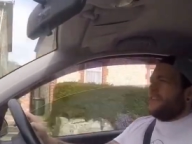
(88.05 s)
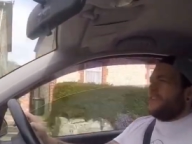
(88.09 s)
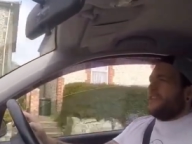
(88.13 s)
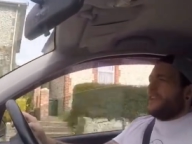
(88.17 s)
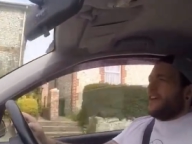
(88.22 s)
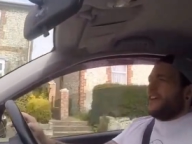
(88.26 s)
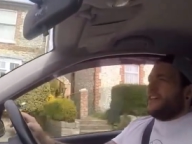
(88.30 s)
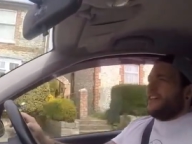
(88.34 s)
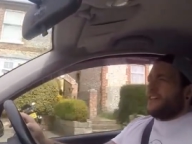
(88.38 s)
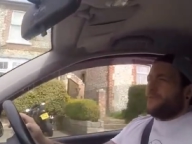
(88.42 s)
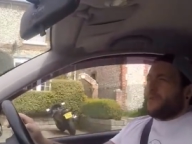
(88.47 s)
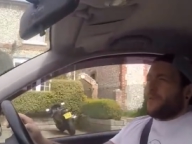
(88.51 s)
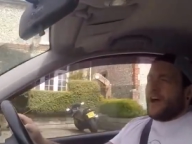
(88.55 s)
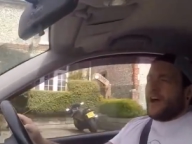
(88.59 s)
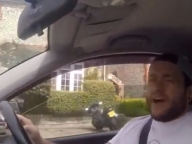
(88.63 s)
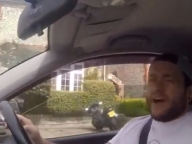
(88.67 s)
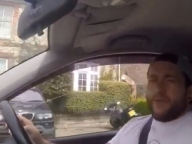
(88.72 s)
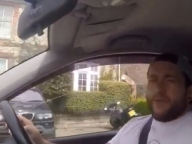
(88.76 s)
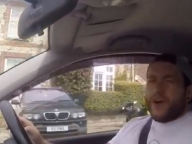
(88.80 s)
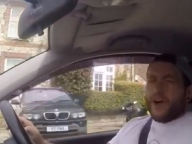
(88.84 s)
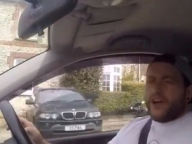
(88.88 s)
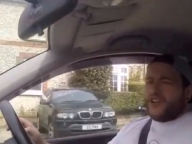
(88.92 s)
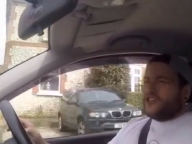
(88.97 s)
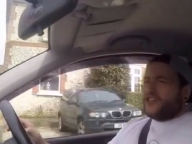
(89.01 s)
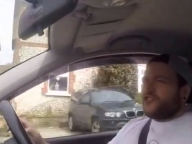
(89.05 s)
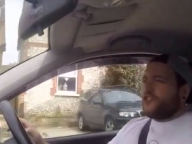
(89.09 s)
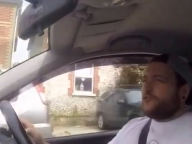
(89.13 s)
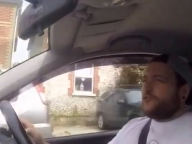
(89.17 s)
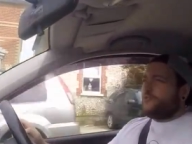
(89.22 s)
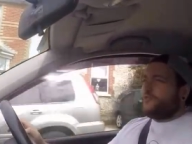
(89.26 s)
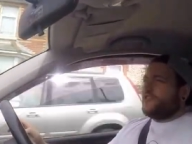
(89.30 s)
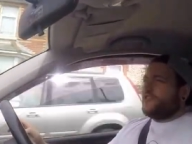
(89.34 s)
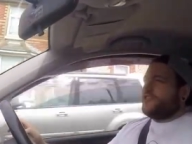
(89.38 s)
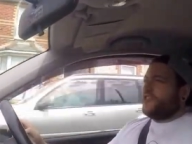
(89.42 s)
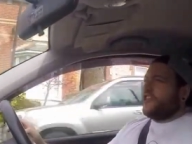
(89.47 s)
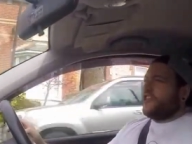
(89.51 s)
Now this Powerworks
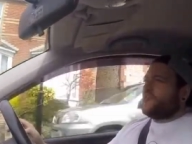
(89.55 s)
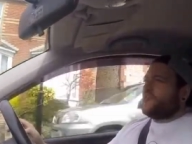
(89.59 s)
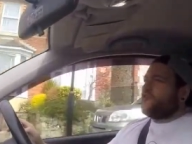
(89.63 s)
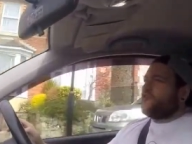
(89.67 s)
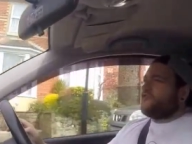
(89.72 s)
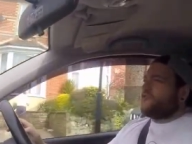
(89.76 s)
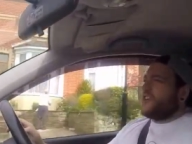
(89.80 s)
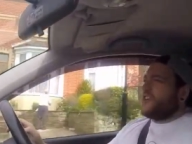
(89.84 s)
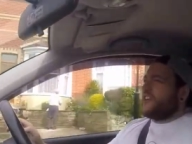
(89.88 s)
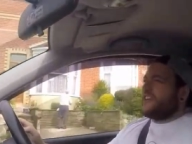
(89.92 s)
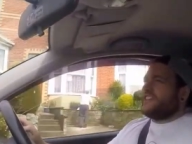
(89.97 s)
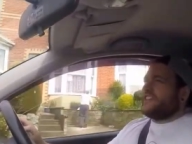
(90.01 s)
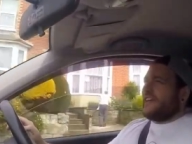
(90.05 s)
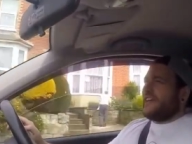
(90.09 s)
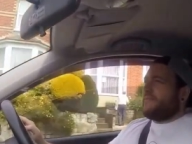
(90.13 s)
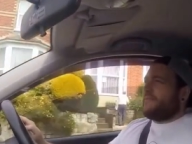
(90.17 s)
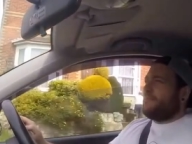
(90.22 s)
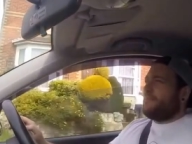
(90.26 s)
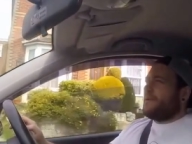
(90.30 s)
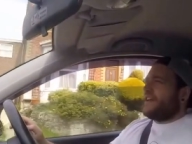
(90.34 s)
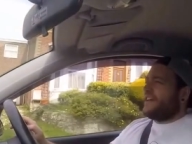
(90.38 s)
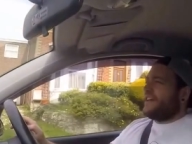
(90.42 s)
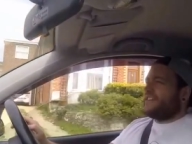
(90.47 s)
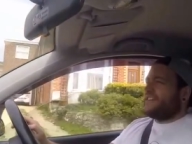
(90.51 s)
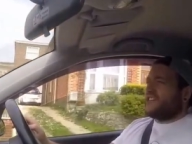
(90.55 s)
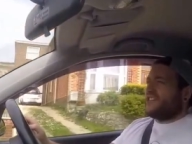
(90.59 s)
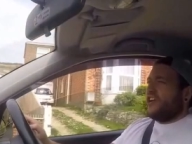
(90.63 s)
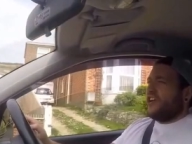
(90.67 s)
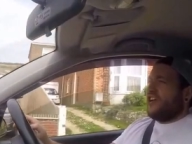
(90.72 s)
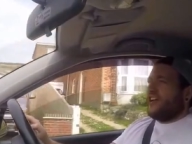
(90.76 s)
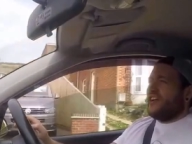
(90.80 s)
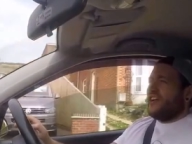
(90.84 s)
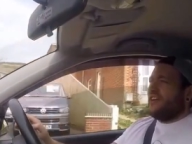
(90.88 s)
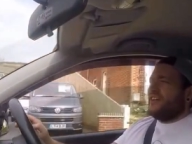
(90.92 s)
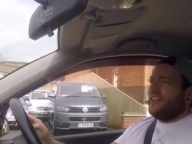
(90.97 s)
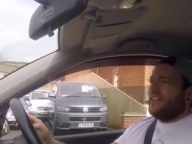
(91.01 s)
Supercharger is running 10
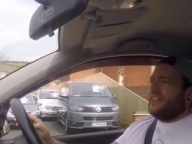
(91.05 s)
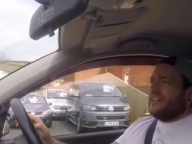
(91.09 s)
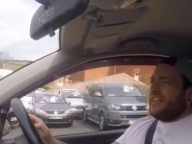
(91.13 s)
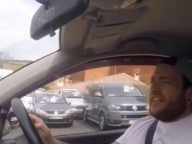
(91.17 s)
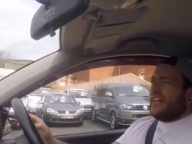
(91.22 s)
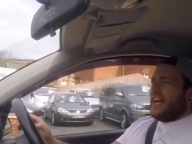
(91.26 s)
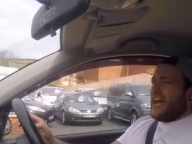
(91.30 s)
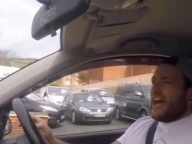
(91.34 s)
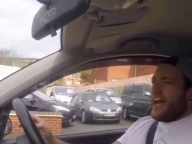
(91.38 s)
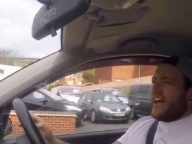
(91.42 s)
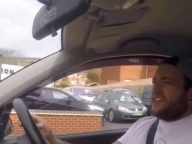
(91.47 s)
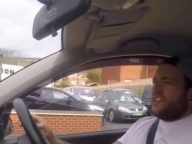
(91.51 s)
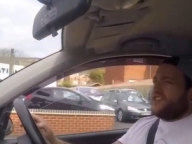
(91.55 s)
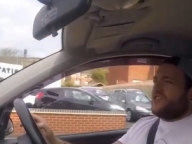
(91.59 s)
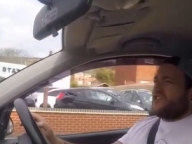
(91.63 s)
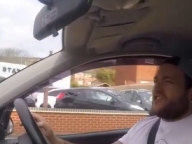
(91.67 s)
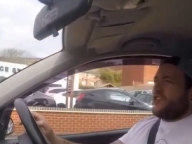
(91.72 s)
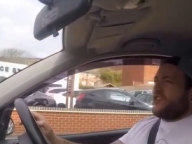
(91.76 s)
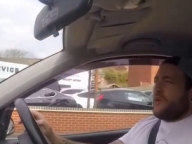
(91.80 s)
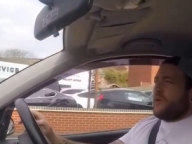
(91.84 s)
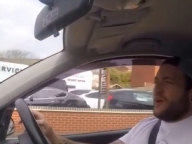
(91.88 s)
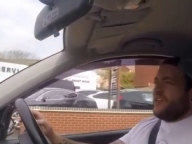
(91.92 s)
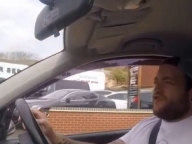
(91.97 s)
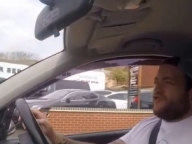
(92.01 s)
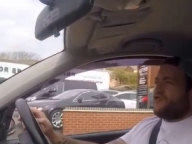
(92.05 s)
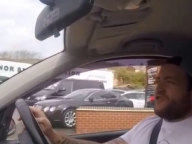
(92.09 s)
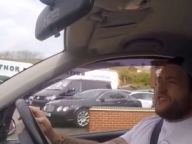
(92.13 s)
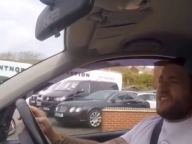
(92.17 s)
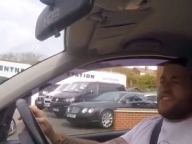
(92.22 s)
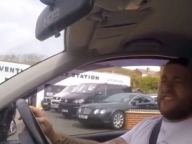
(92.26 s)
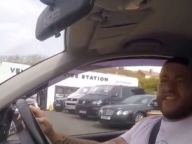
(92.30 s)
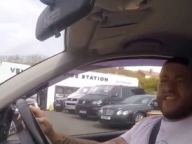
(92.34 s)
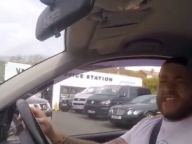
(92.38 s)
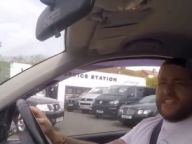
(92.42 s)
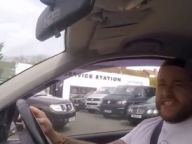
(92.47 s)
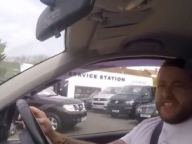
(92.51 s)
psi at
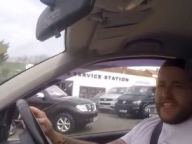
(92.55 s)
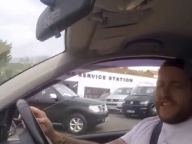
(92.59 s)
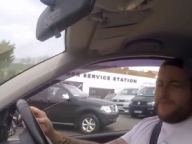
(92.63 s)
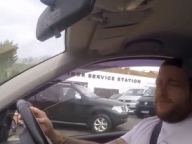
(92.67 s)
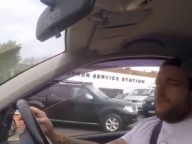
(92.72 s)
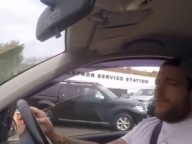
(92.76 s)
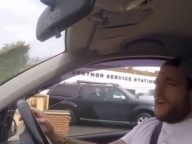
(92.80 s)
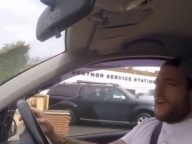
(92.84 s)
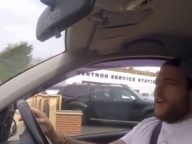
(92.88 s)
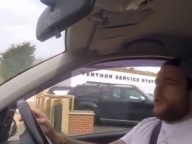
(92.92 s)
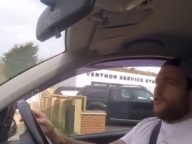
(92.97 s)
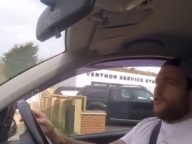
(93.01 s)
216 brake